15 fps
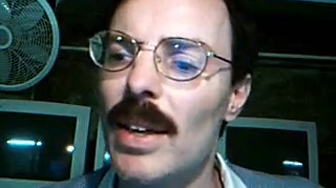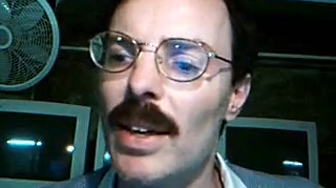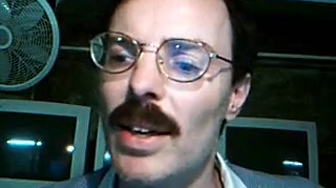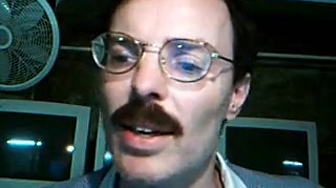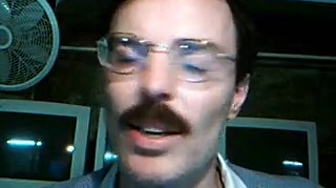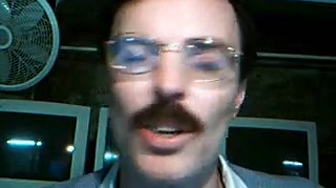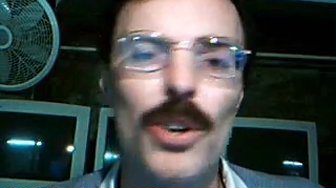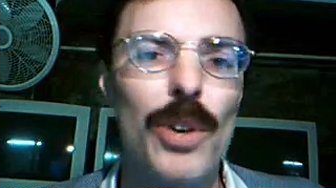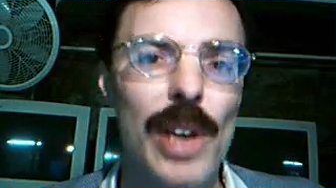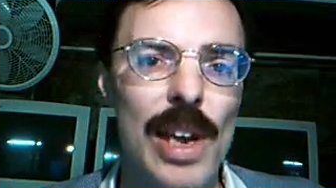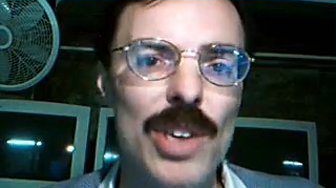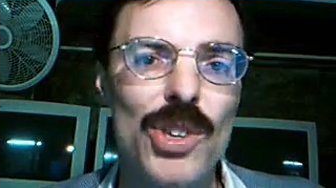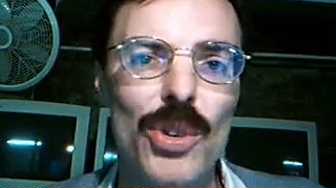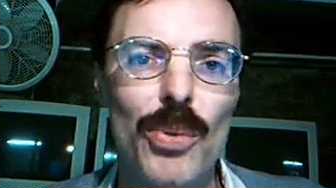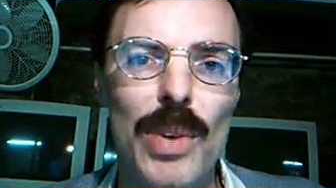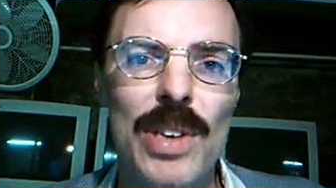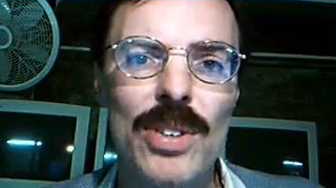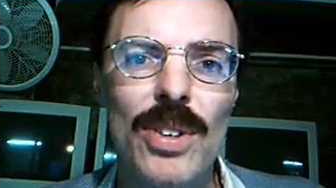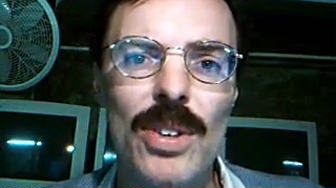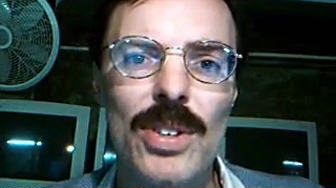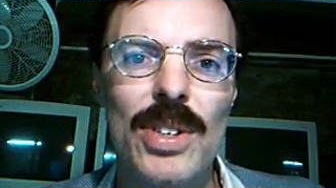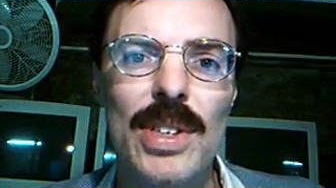uh, Creation
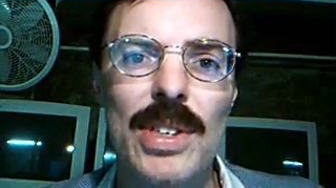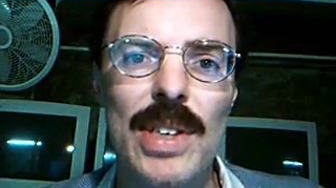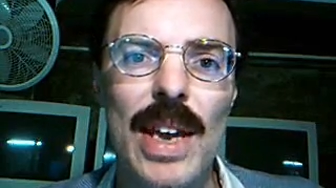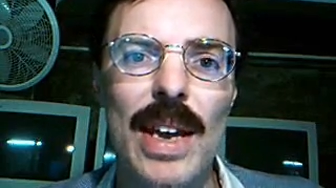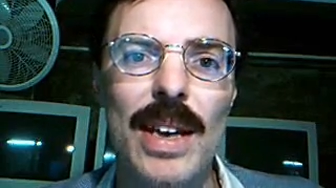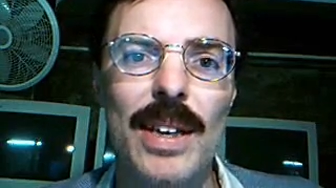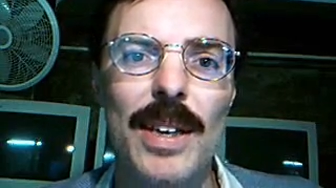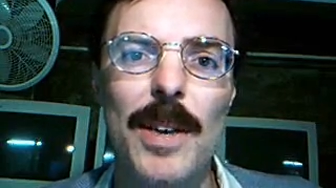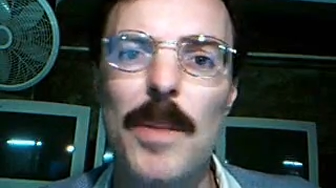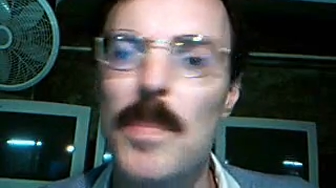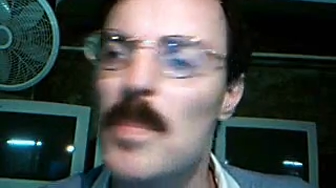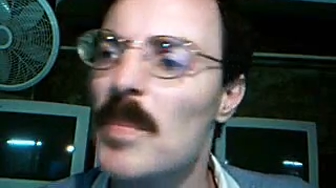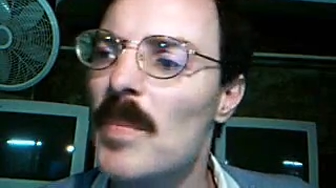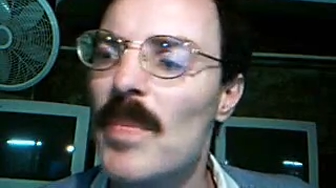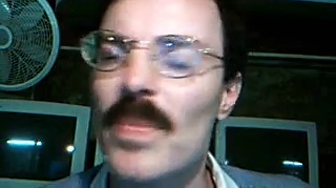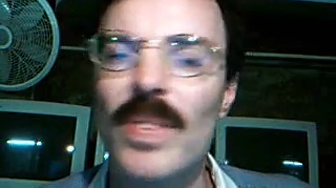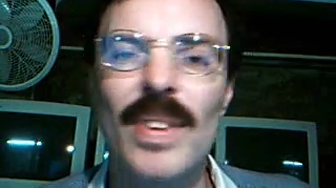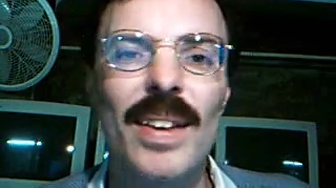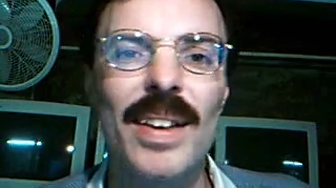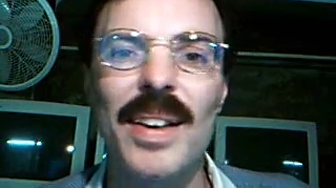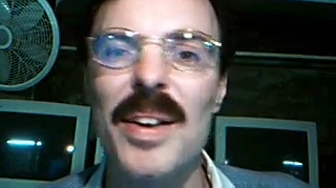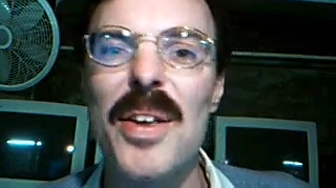Research Society.
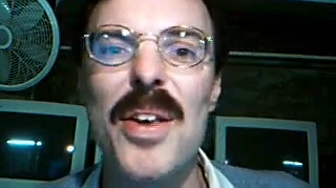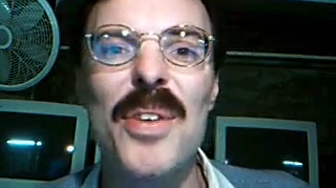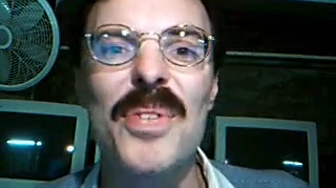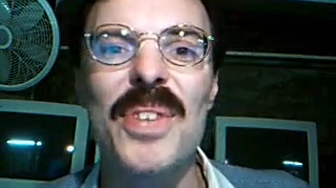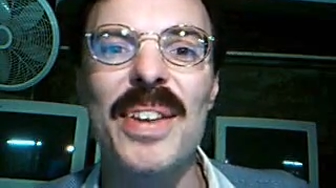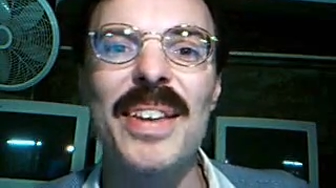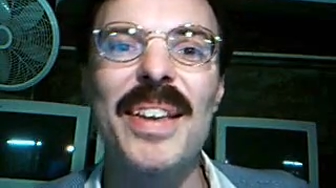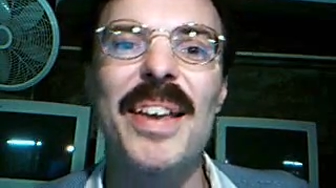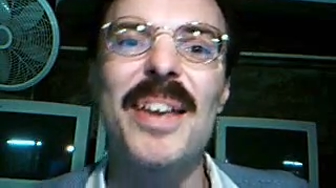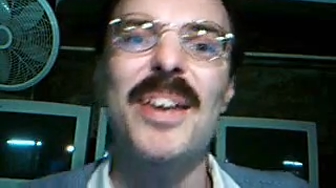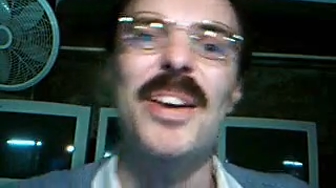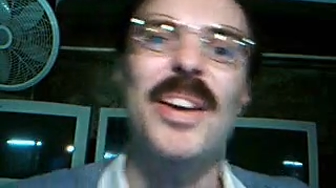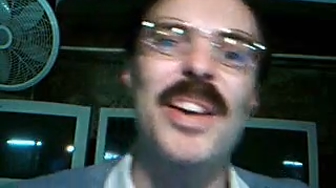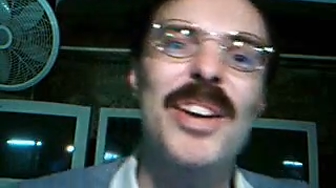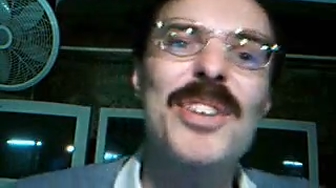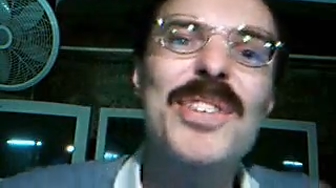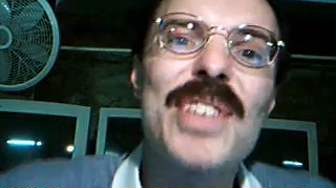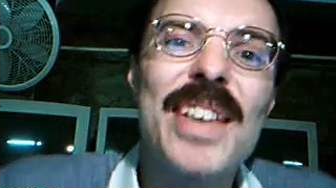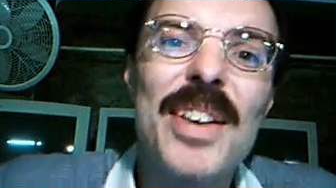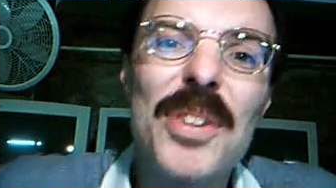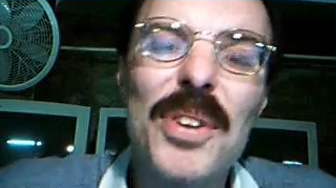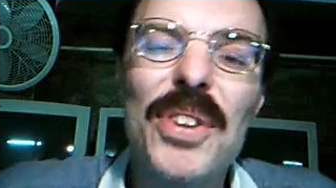Uh, Here's
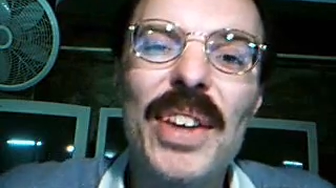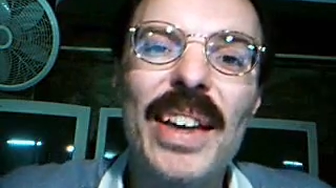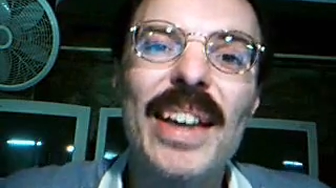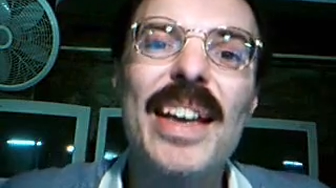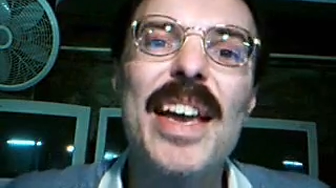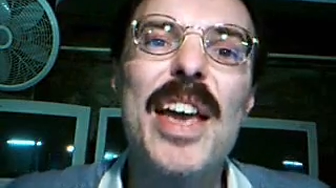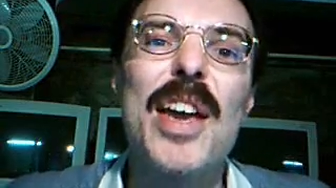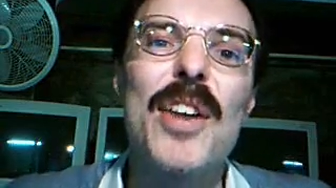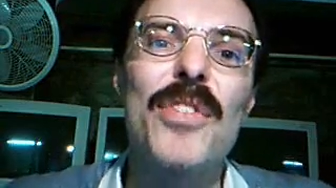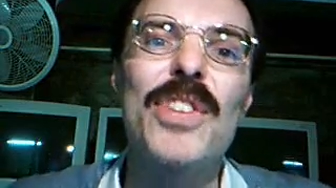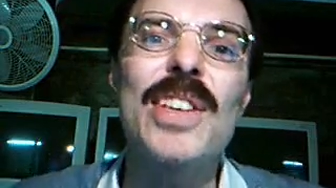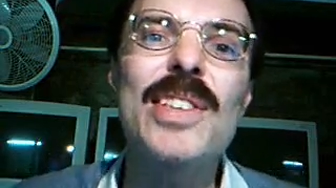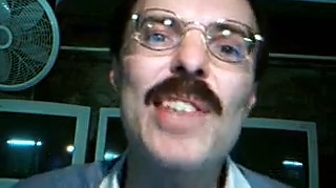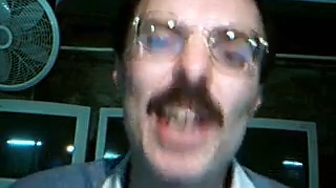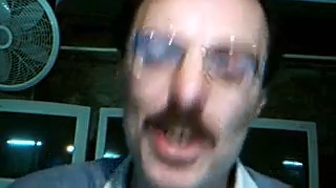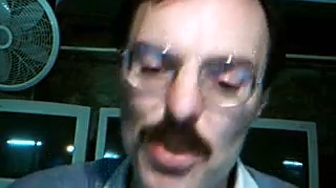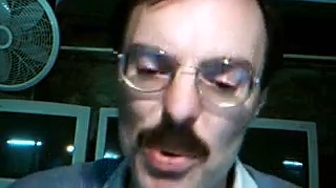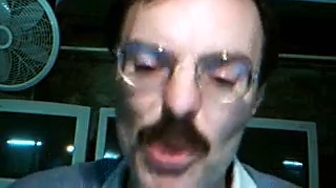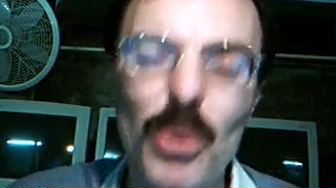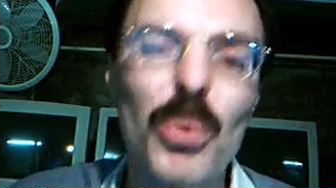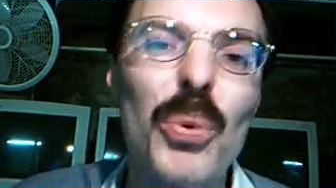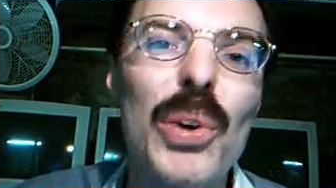the other thing. If these guys
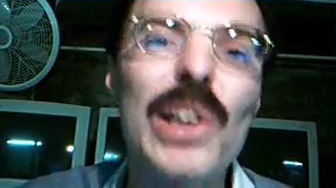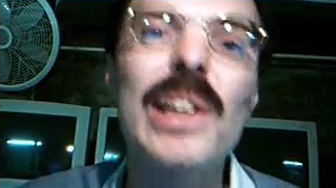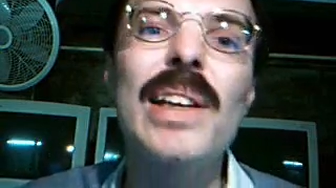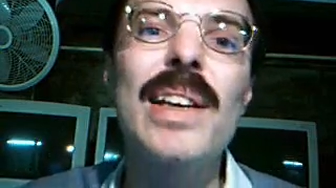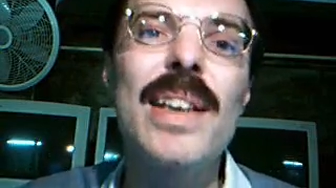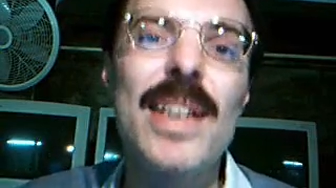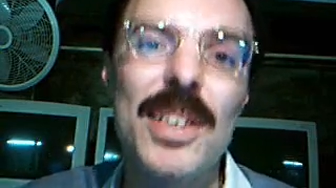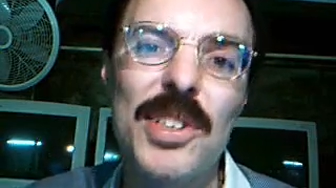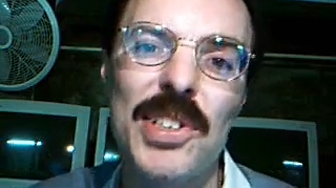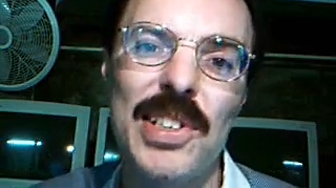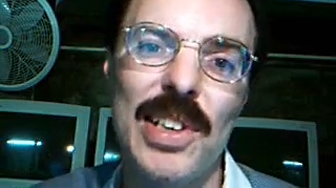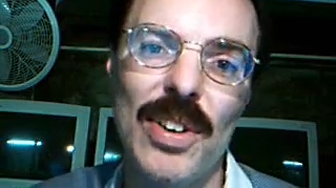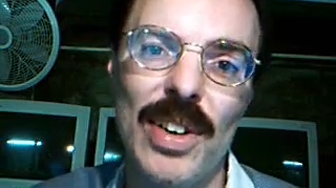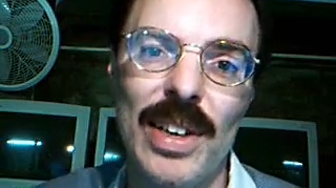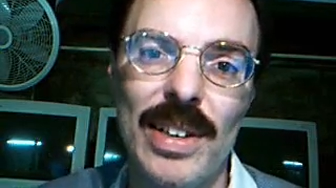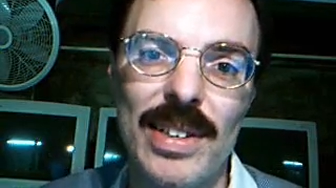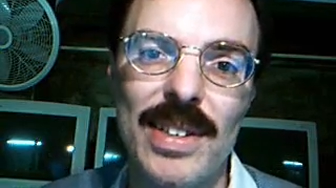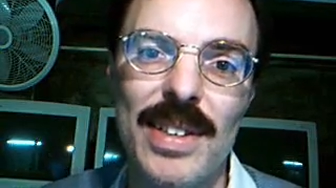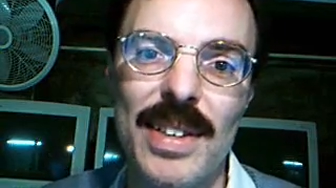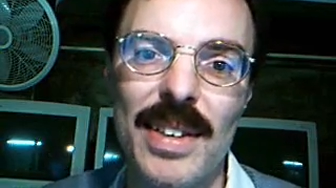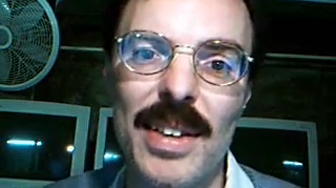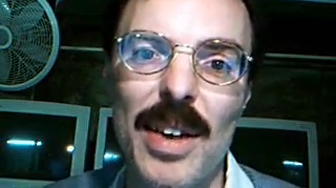were really
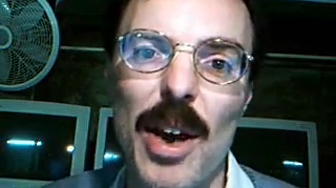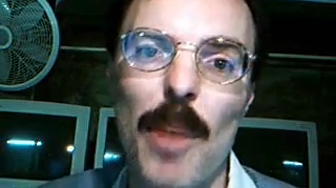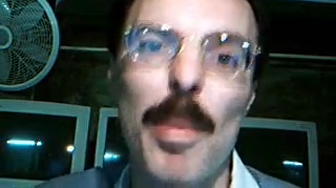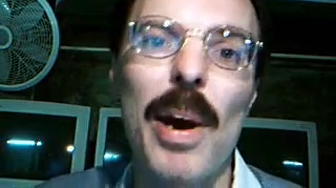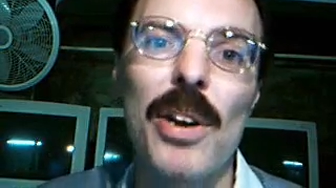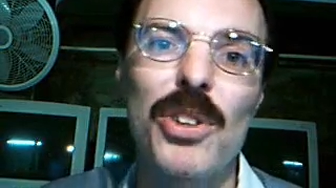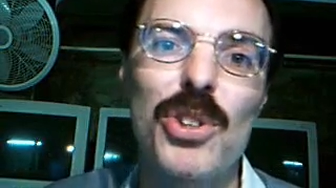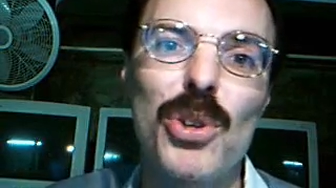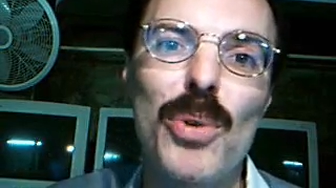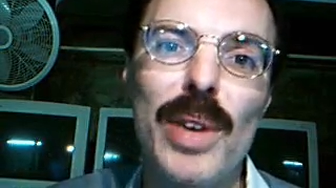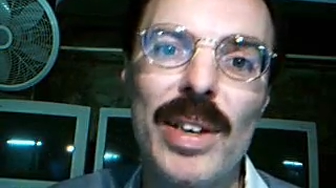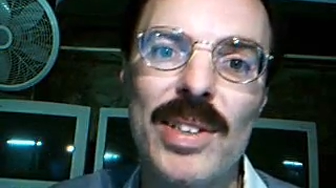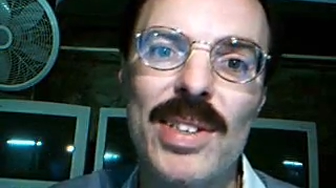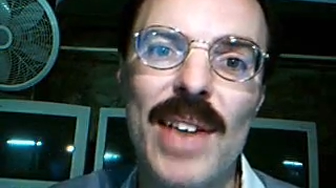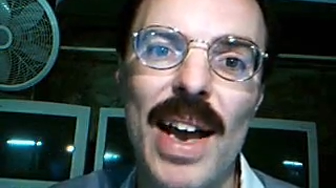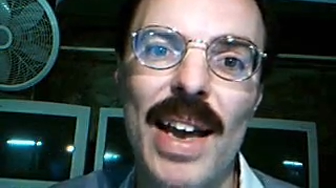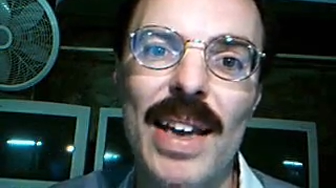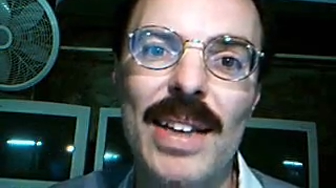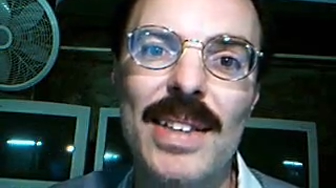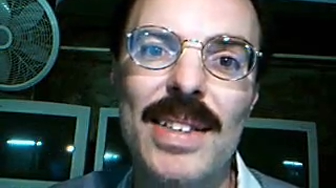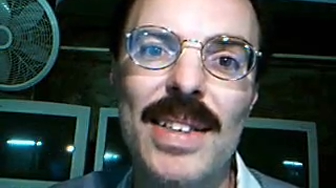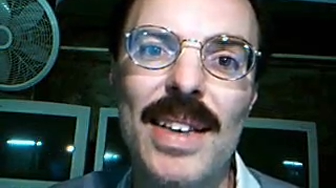serious about doing
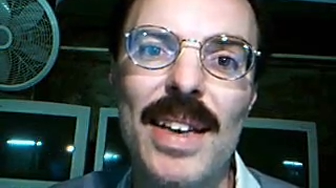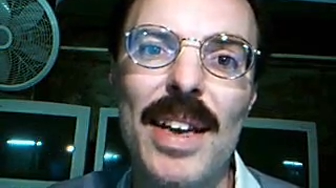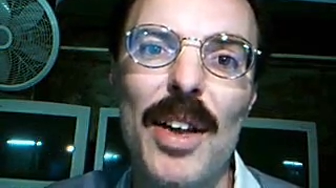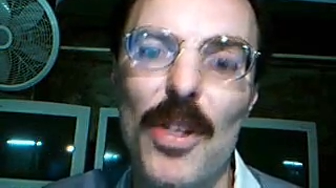science,